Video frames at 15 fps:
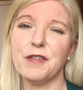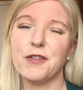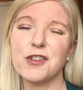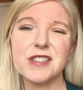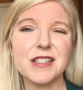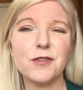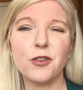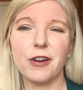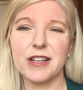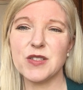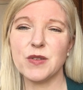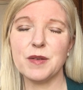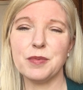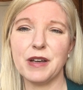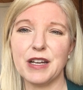first several grants
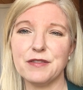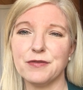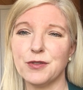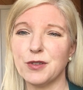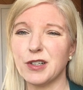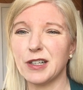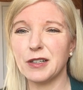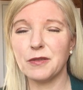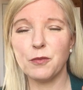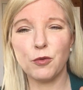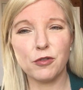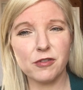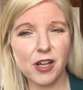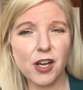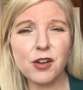we applied for were
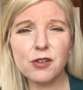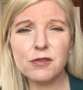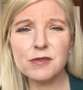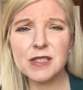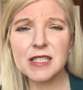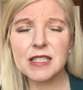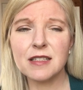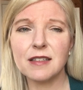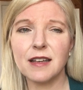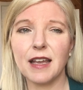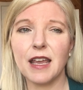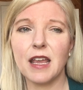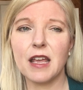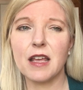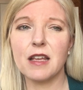no's,
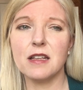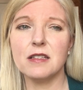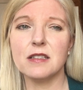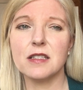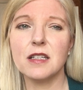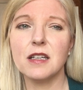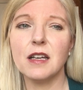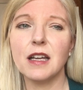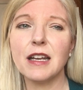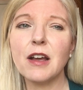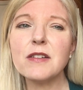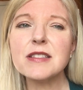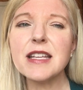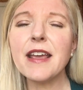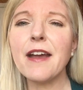and I'll
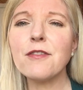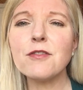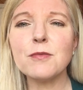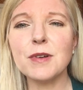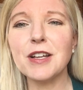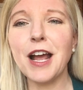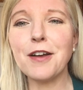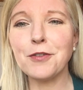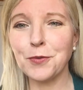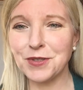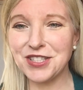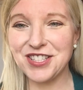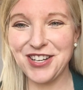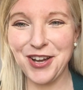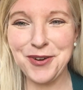say
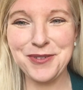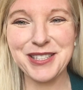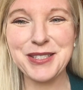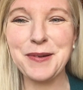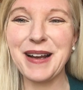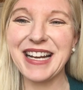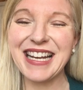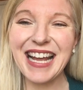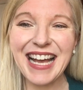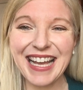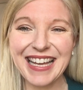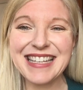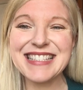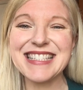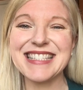everyone's no was quite
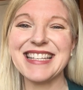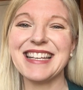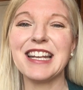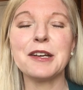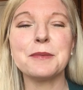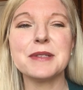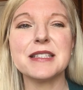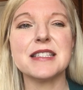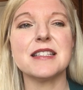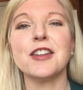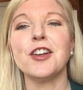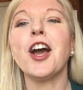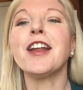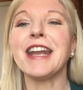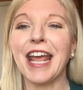nice, and it was
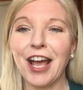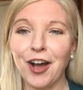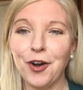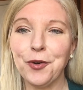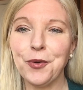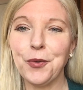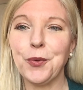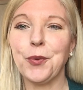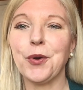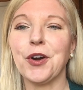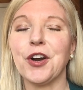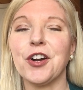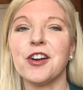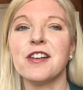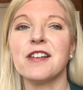not now,
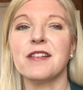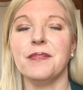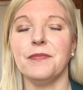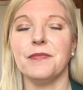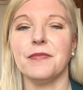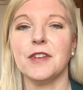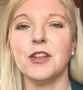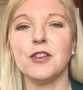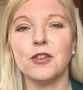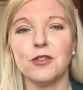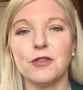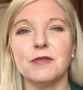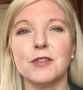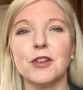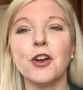or you
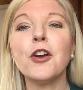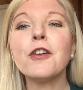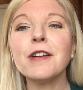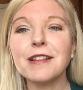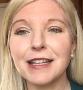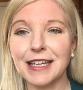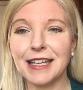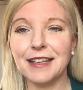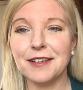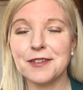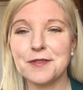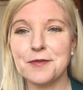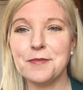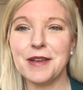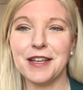don't currently
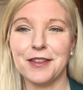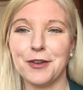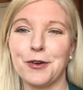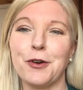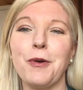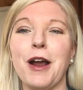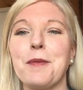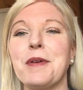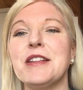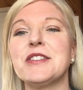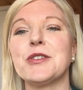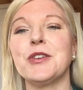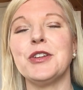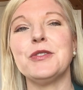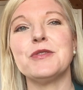meet the
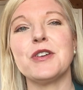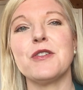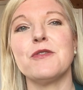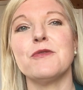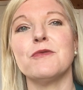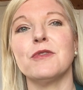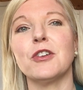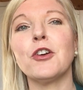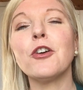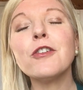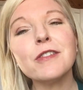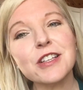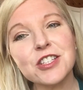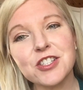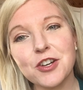requirements, or you don't
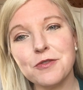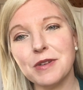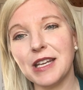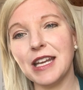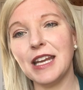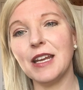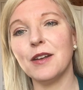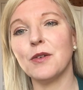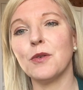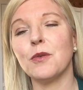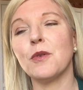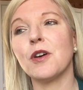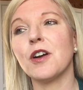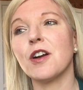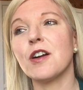currently show need,
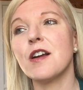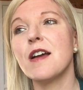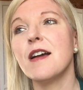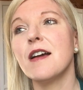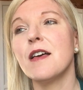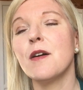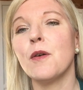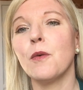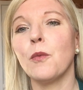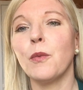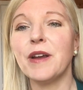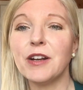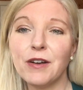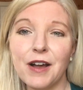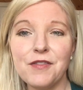or
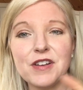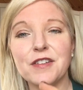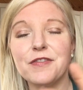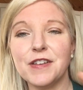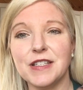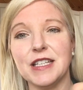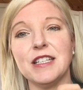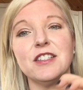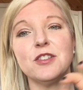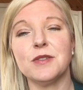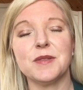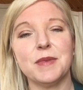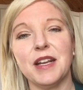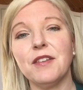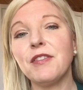we don't have enough funding to do
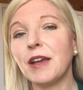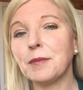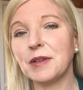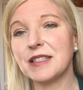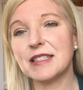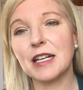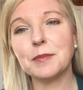as many families that